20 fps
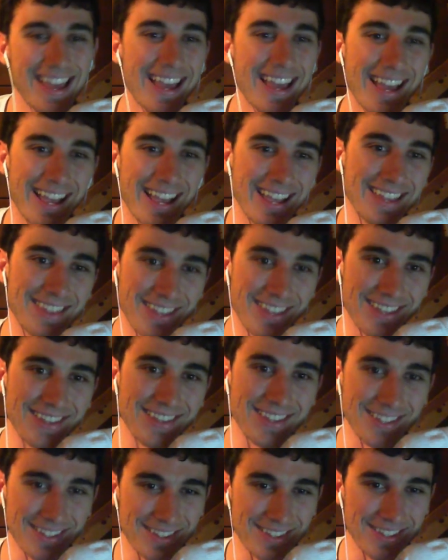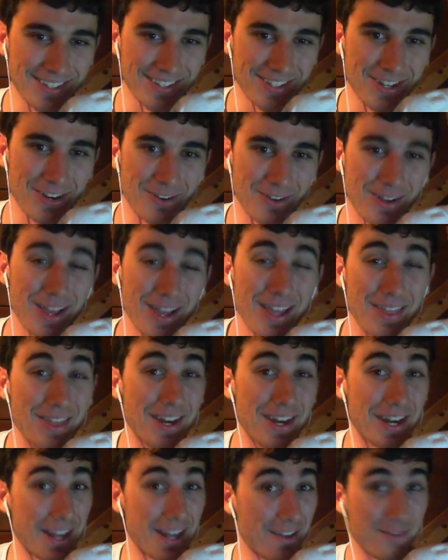and then the you know,
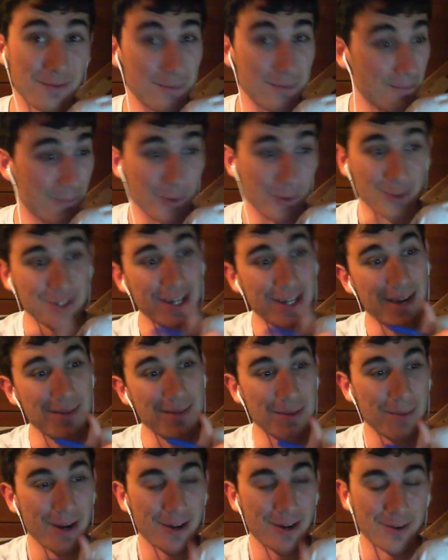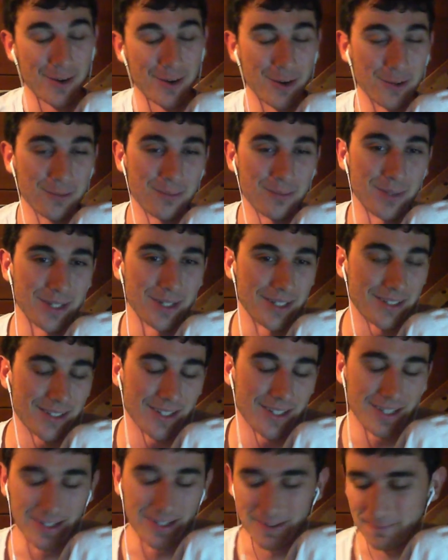then I have more time to micro, but
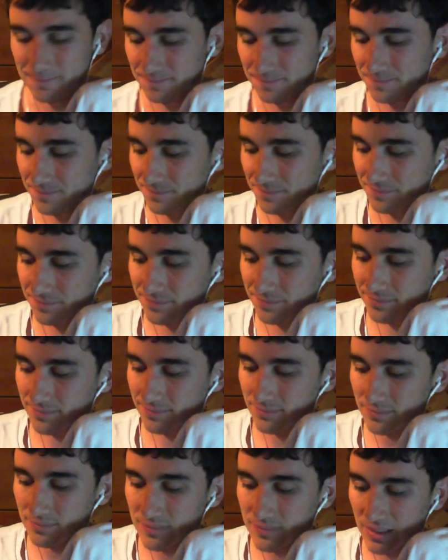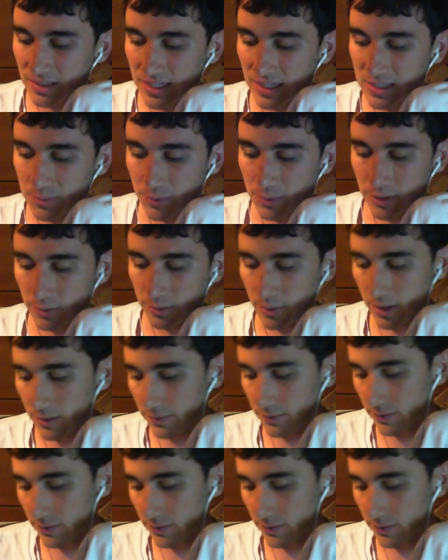that's pretty rough.